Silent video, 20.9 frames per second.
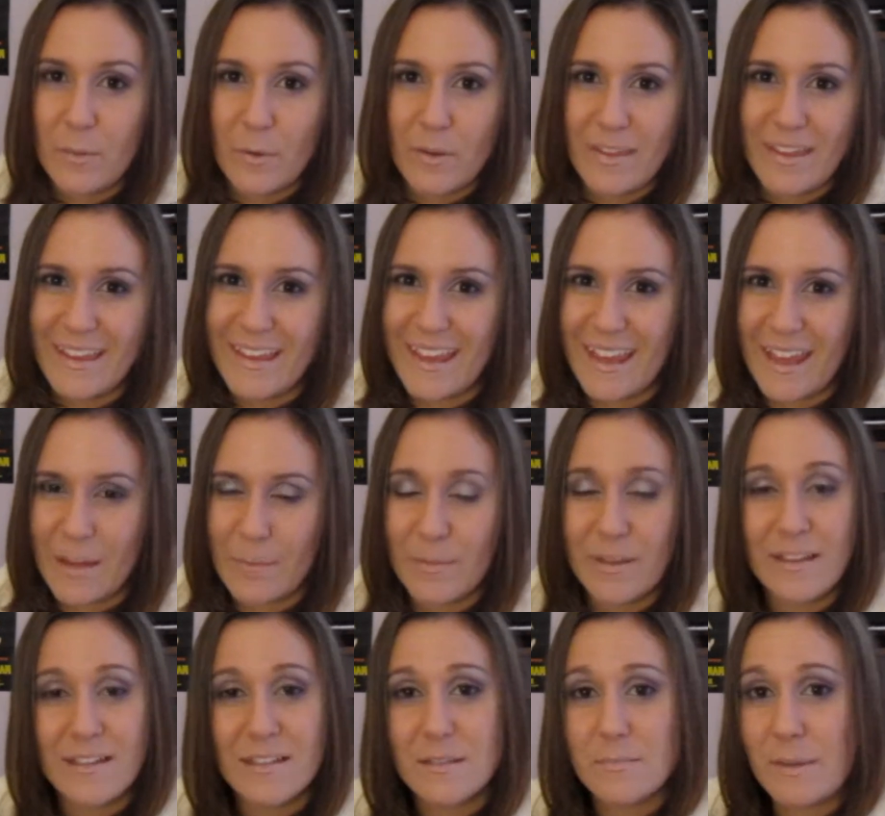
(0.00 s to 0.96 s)
where they can
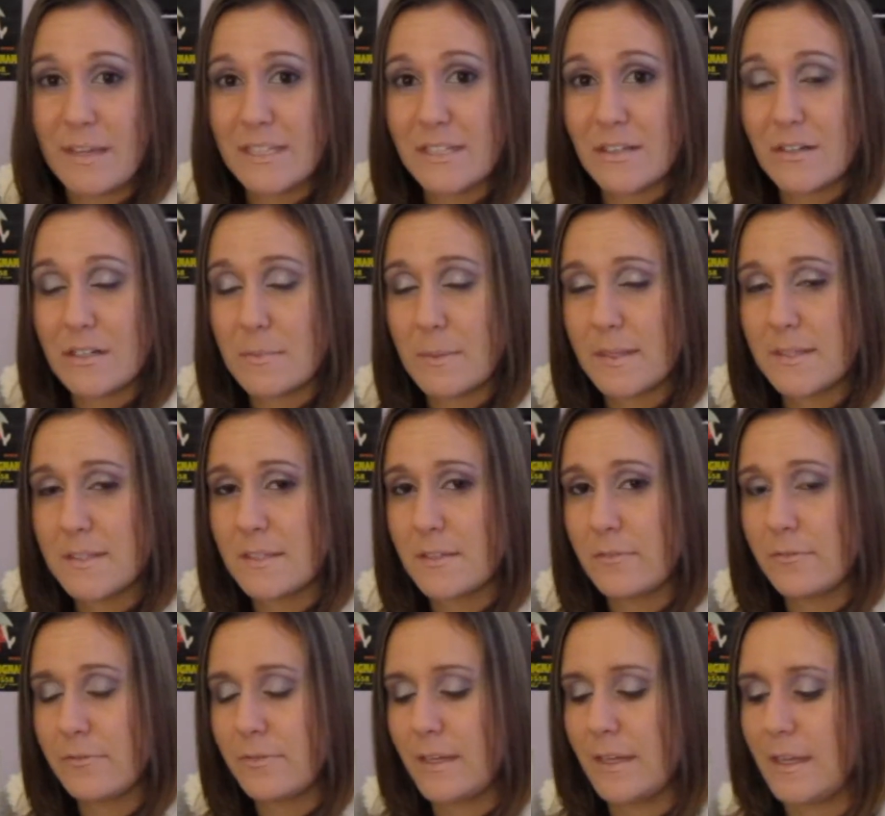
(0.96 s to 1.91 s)
because pets are
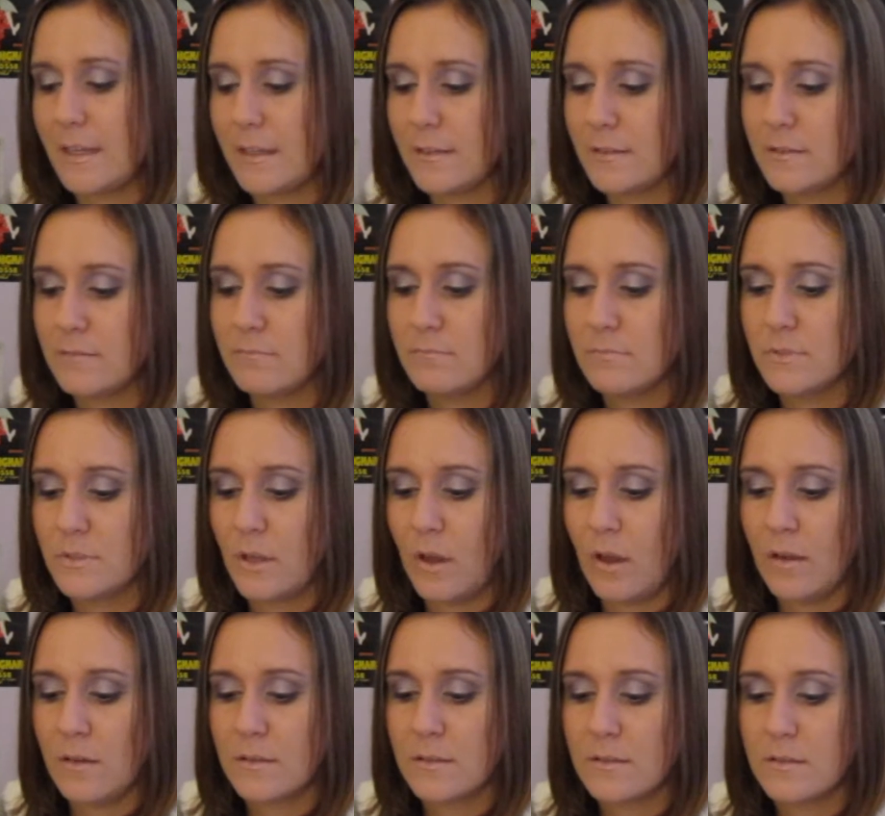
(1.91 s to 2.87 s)
expensive and
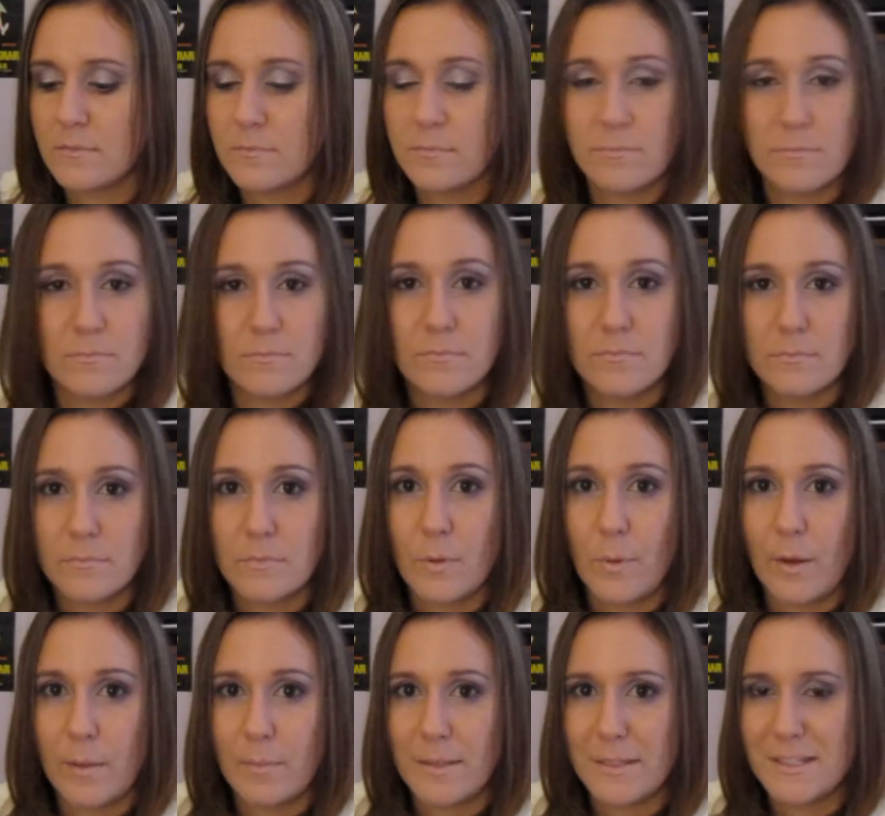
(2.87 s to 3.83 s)
dogs
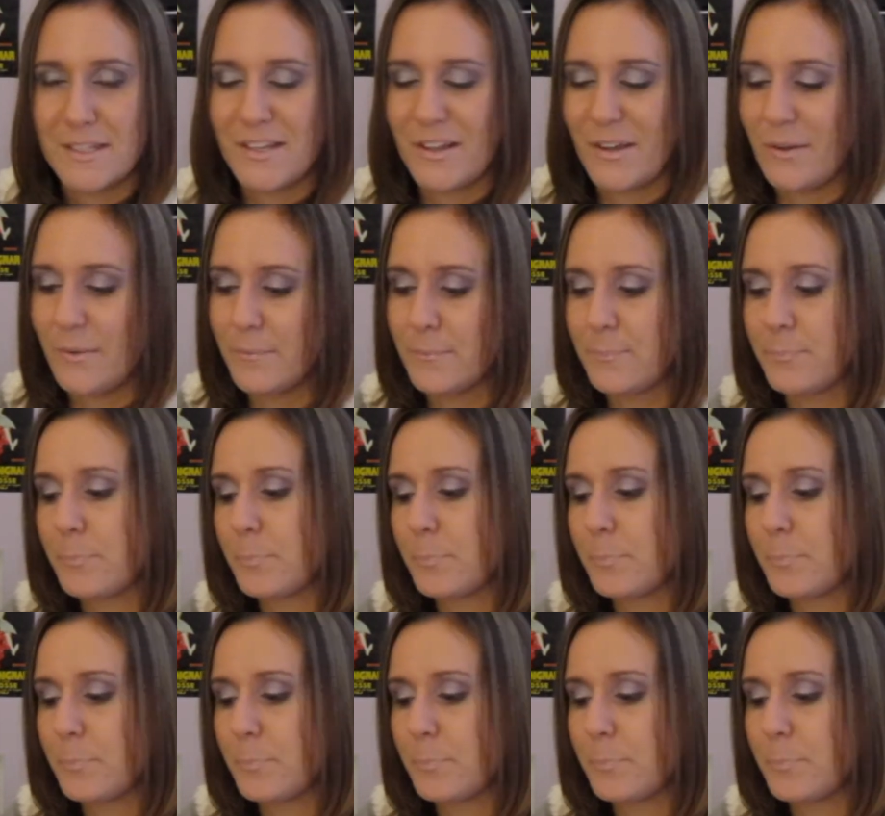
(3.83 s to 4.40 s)
quite a bit so.